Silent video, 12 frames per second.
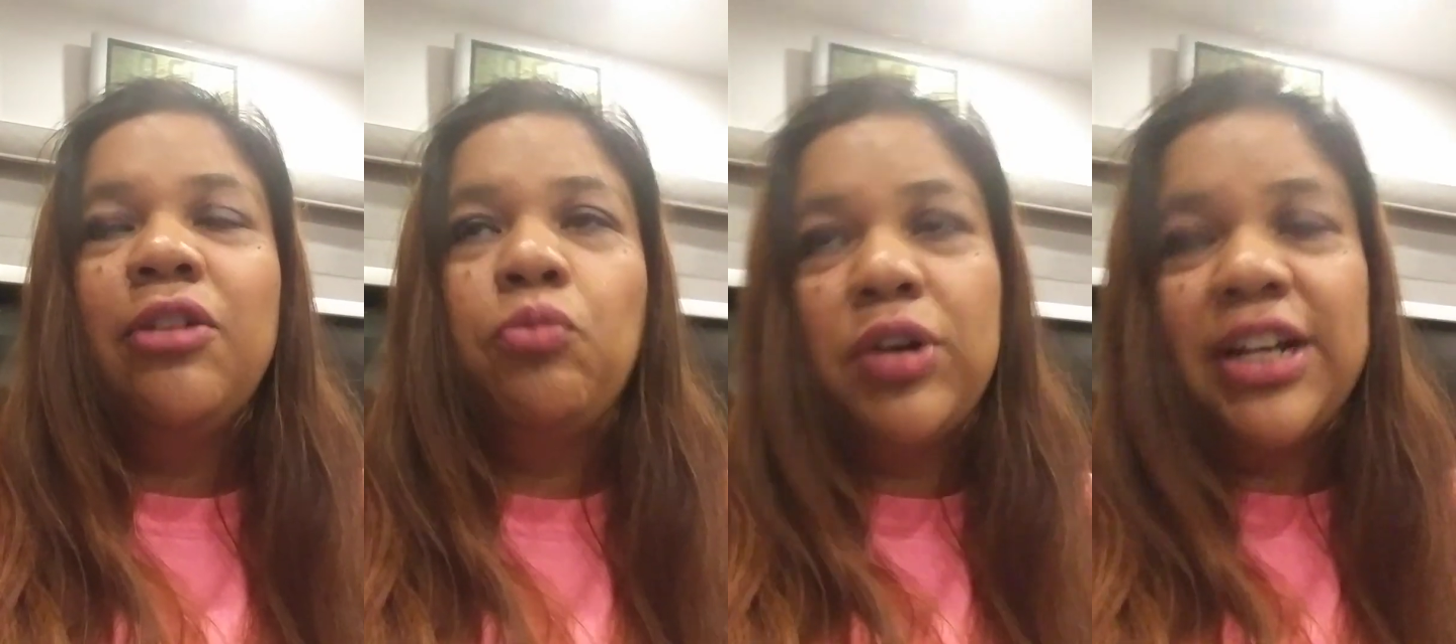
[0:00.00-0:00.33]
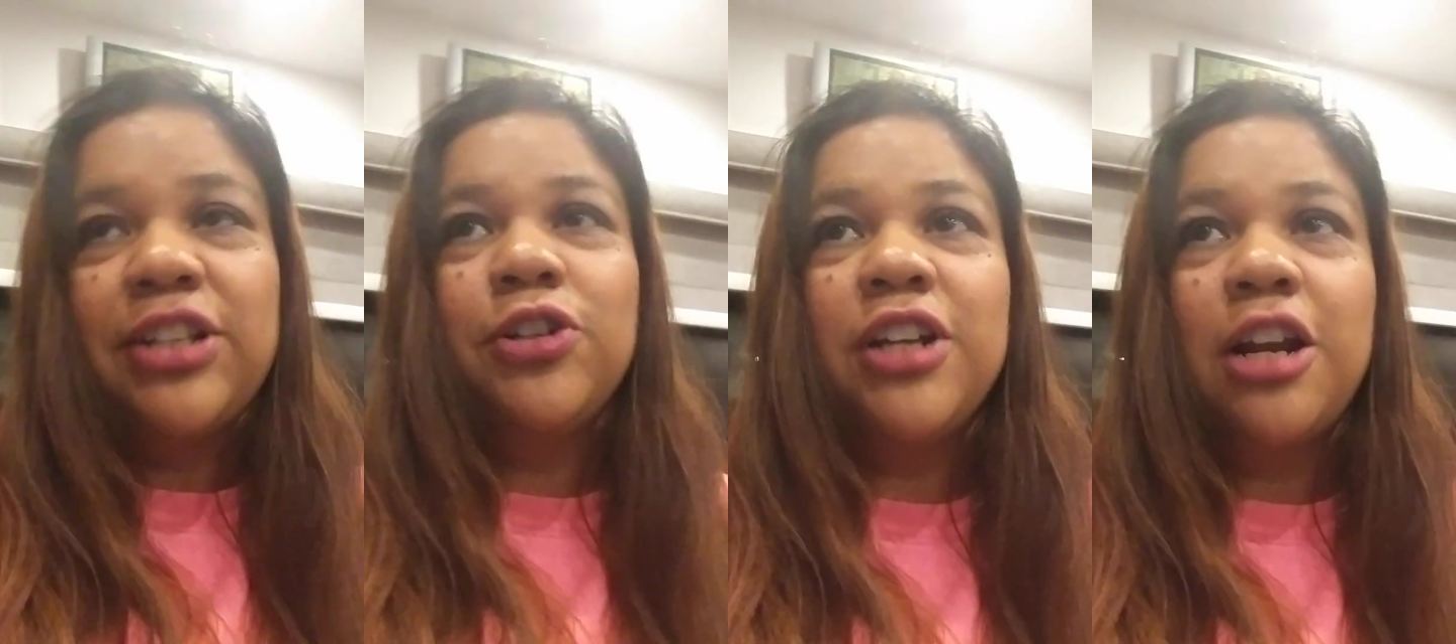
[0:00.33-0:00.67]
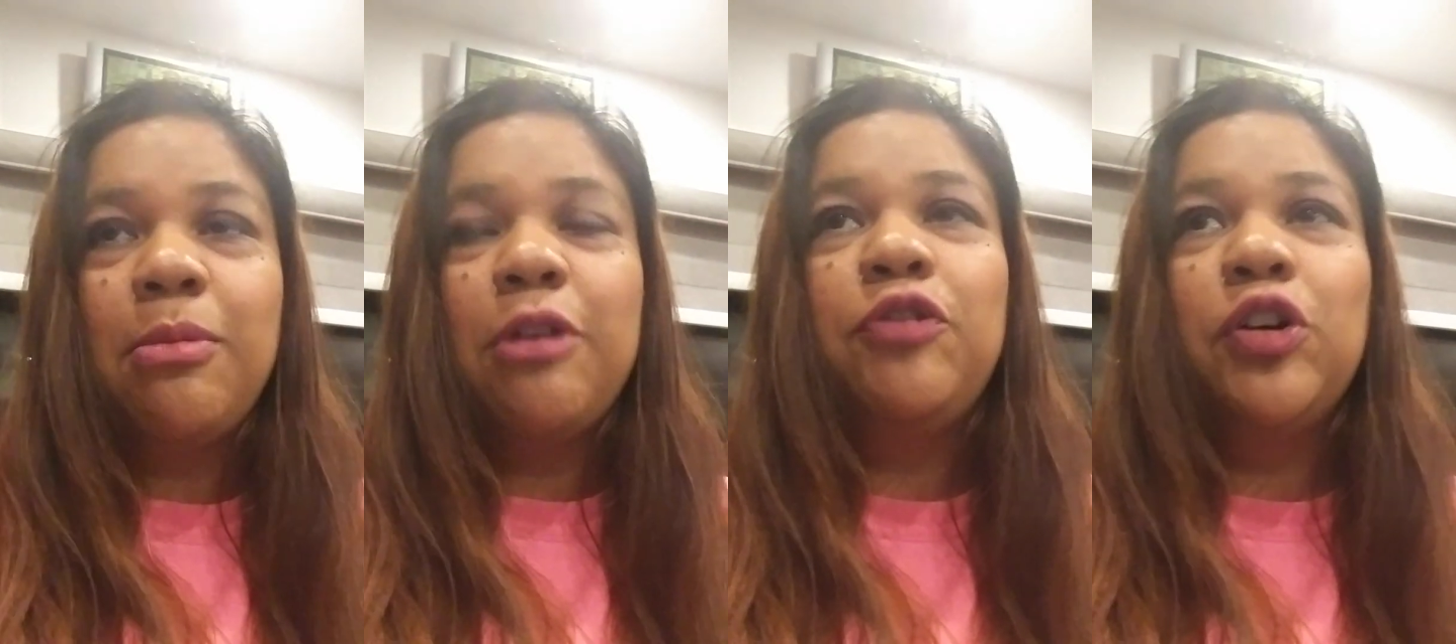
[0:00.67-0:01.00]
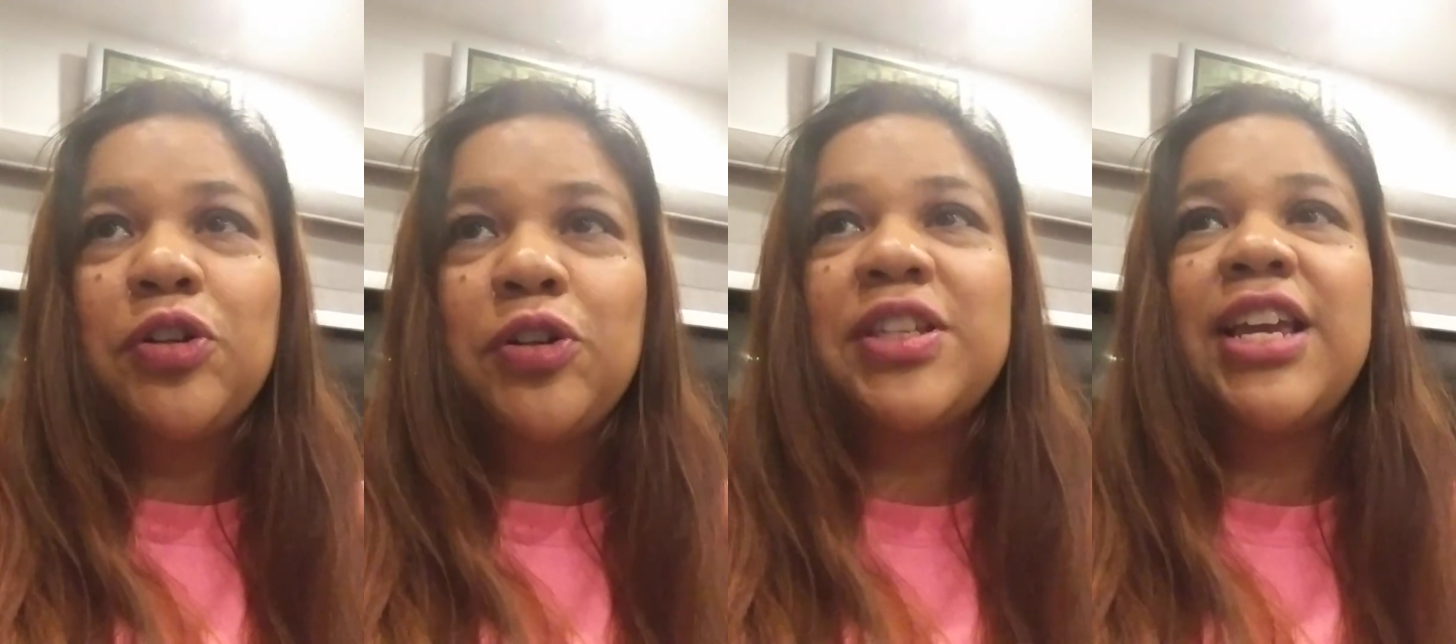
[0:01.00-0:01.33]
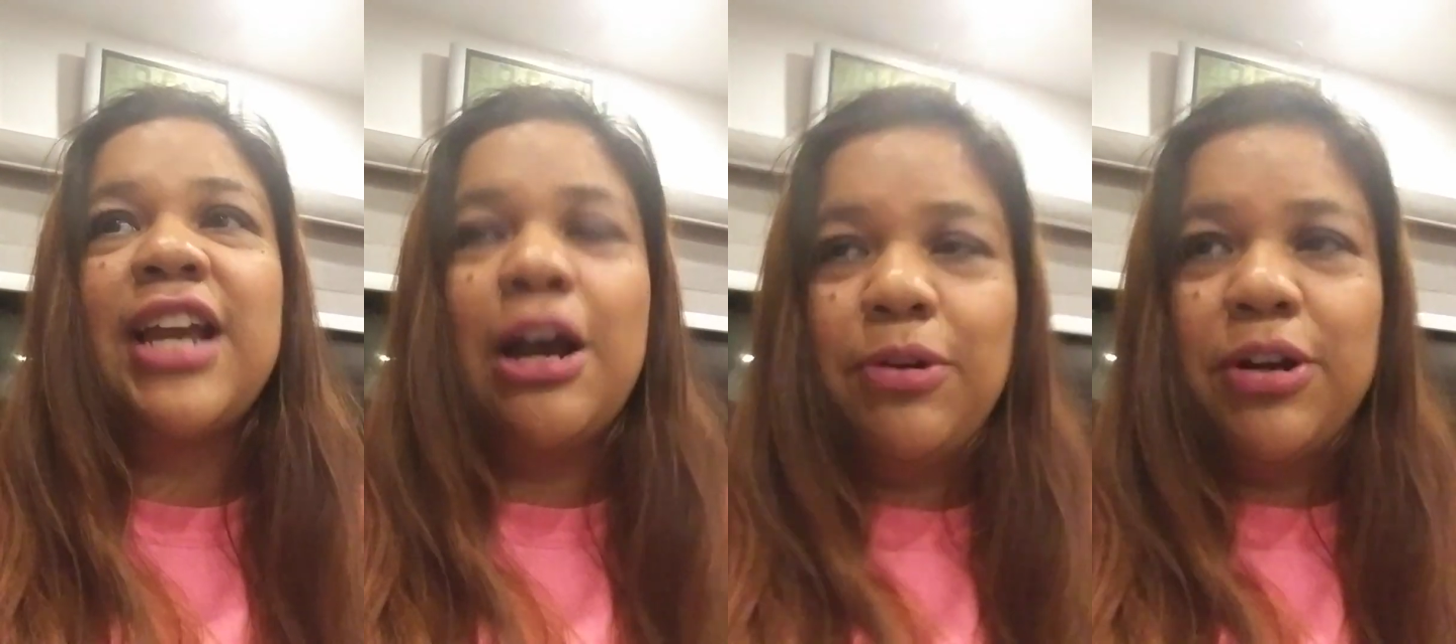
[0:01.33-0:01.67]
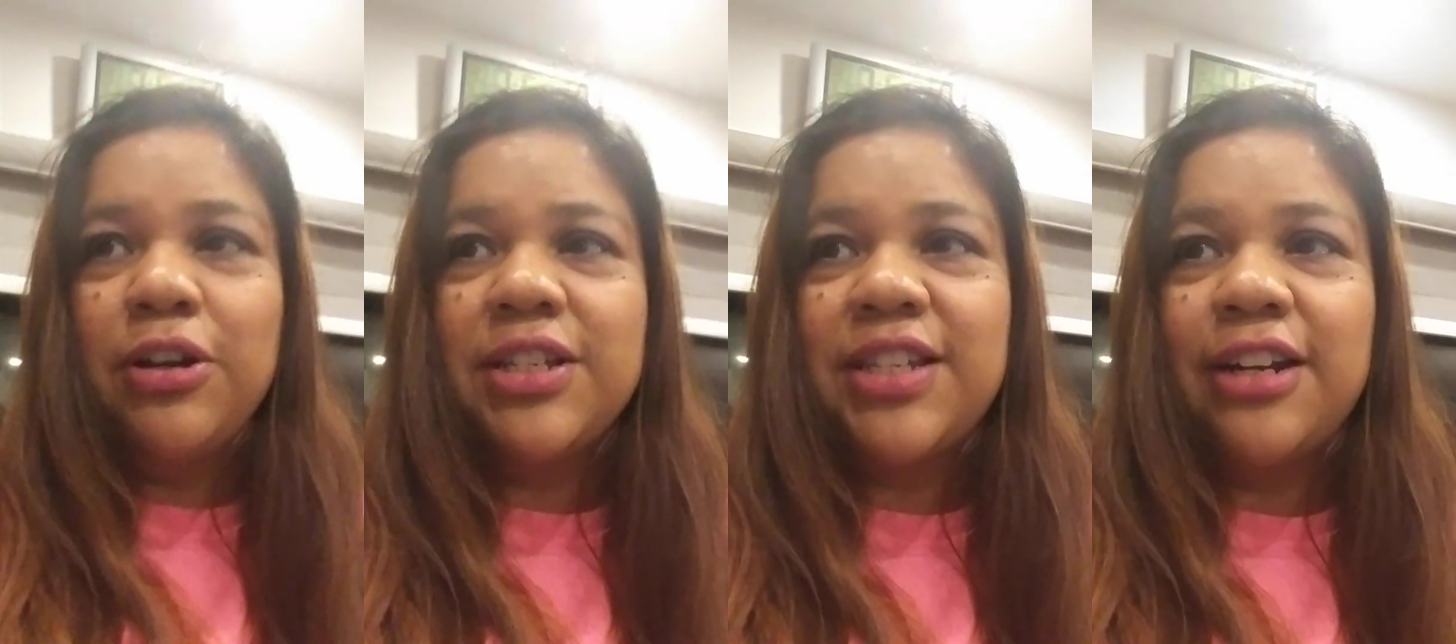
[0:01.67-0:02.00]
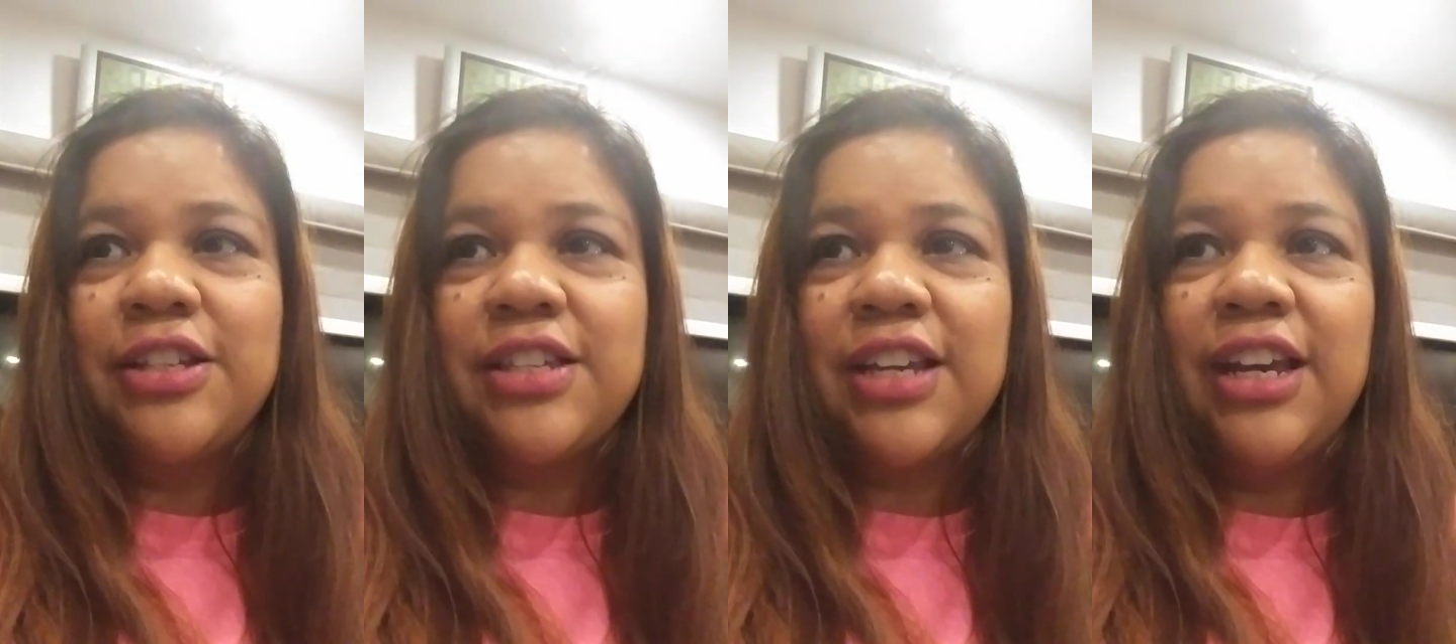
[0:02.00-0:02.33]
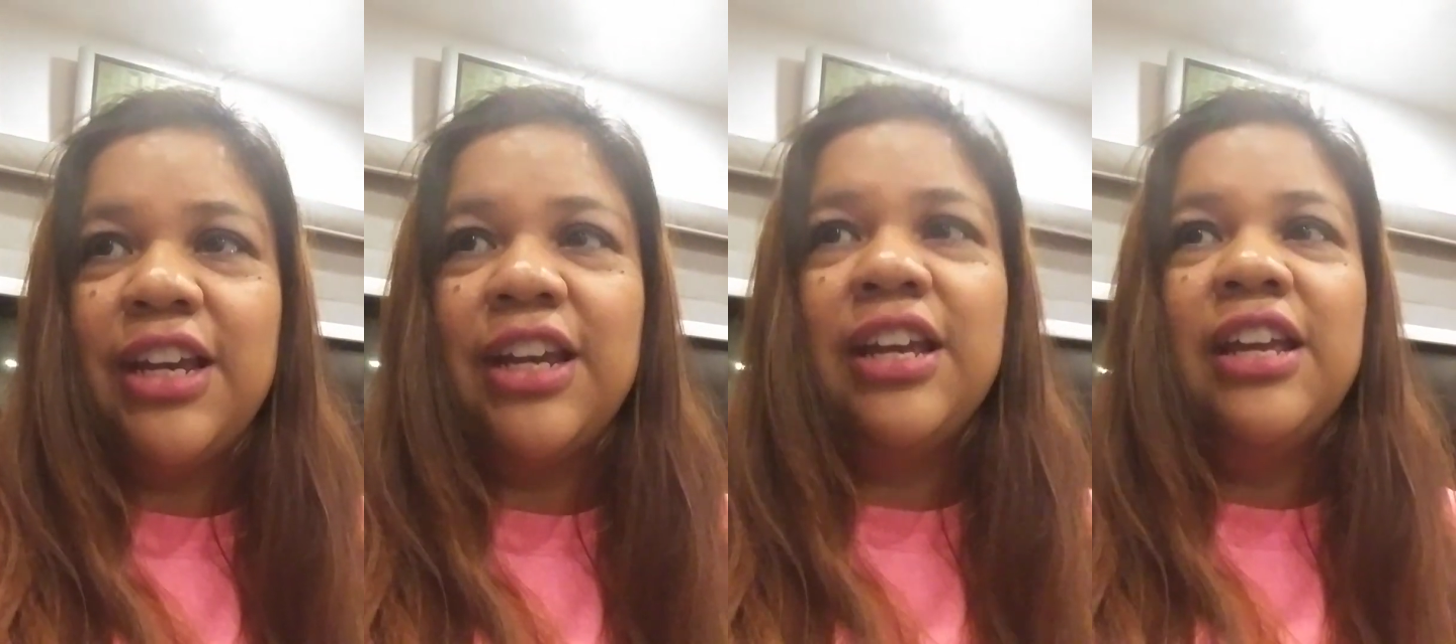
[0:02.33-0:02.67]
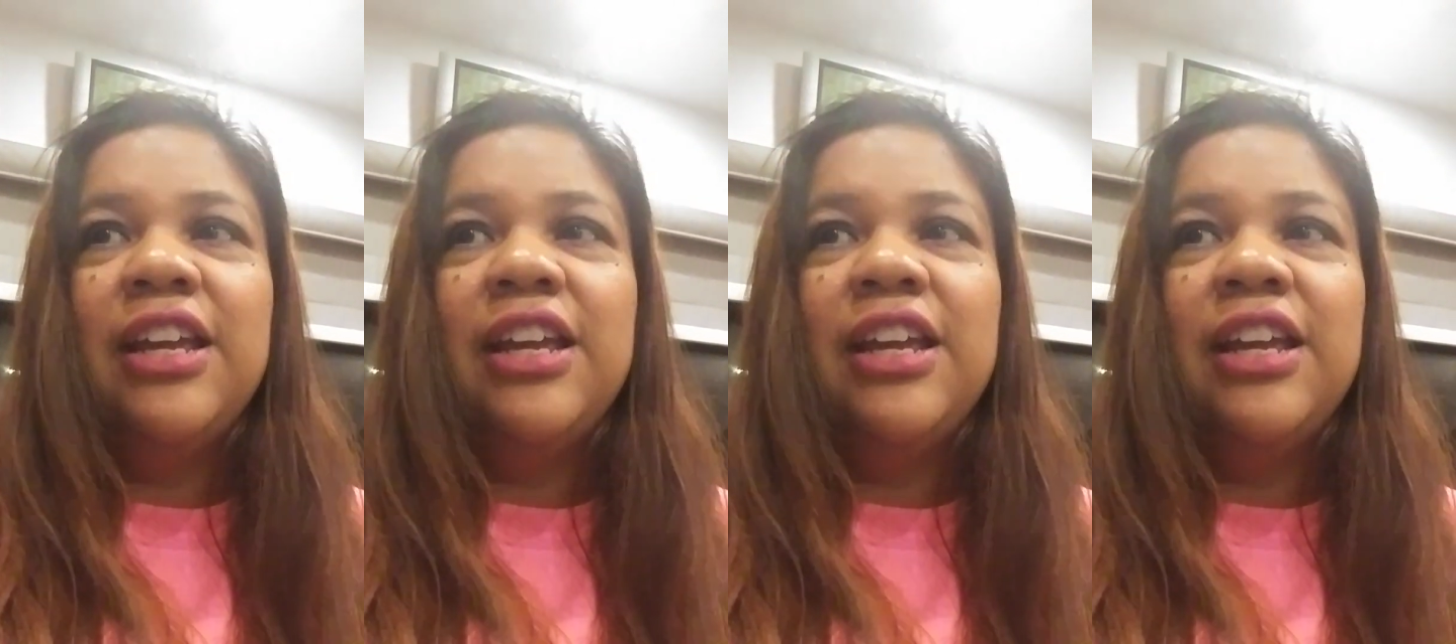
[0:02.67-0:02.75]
When I turned on my filter saying, I want to go to San Jose,